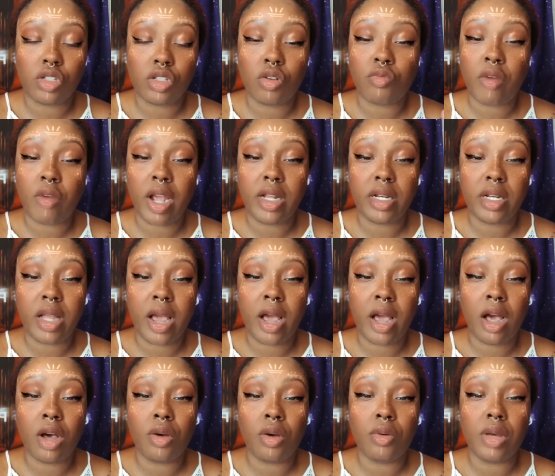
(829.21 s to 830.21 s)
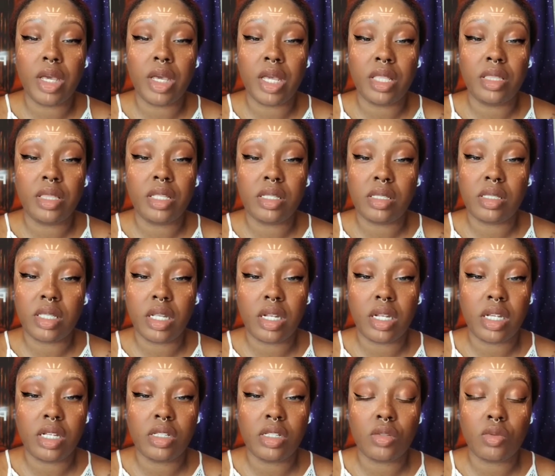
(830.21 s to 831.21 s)
So right now in the
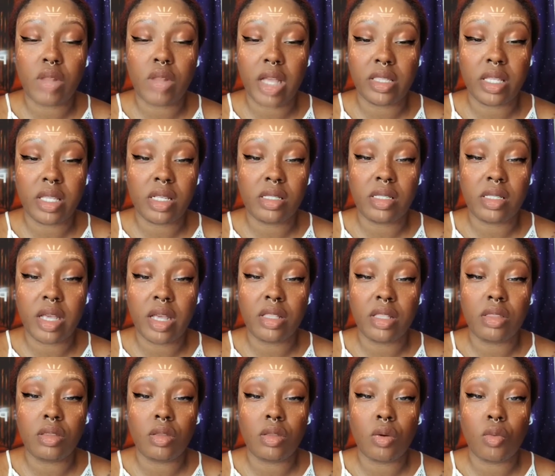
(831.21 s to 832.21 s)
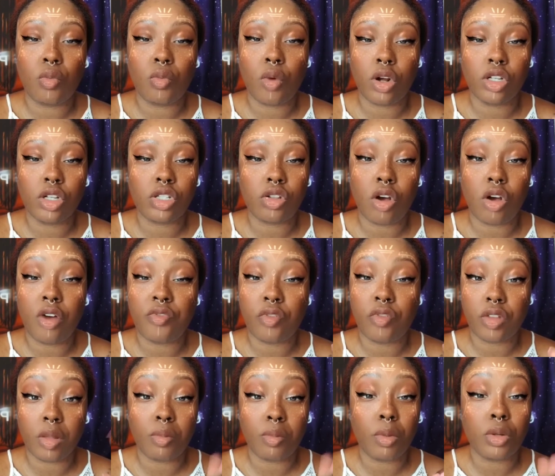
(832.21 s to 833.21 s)
cities, like they said, the worst off
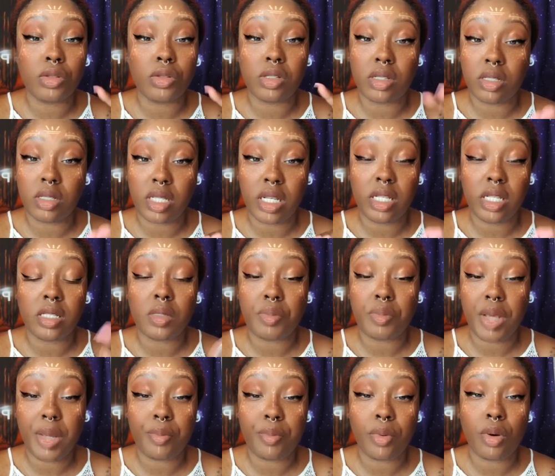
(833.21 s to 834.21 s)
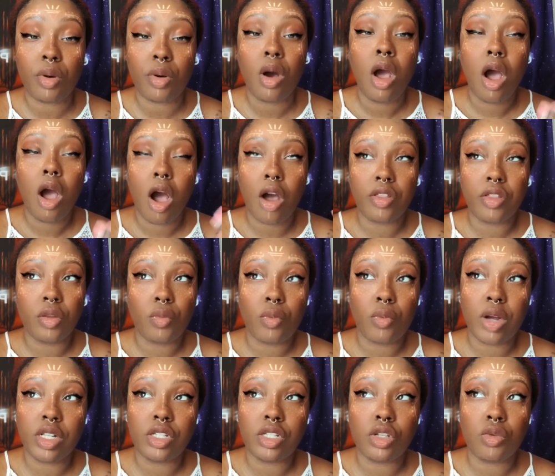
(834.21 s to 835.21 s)
or the most diseased people are the
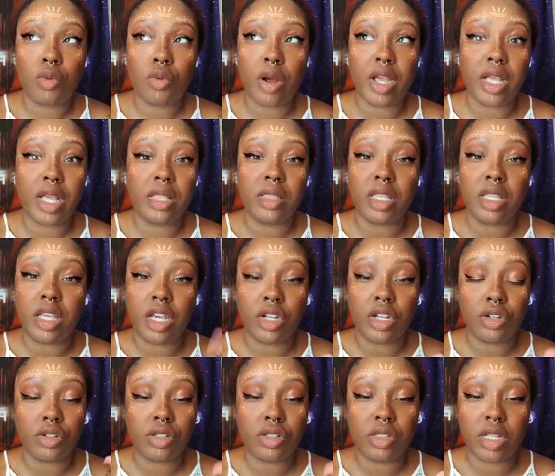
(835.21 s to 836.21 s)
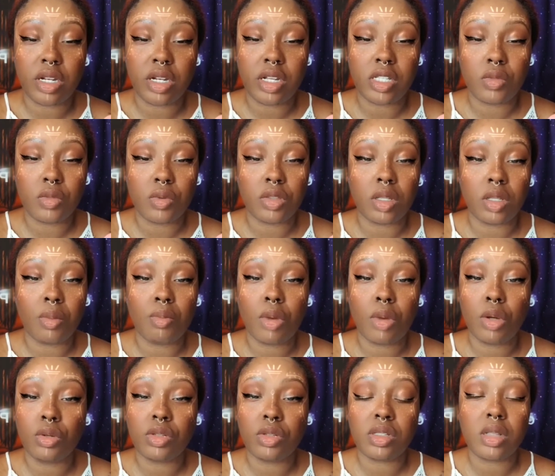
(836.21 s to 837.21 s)
ones who are in the inner cities with the
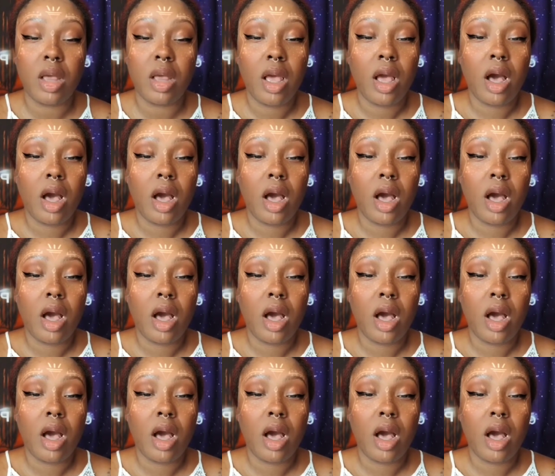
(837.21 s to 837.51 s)
most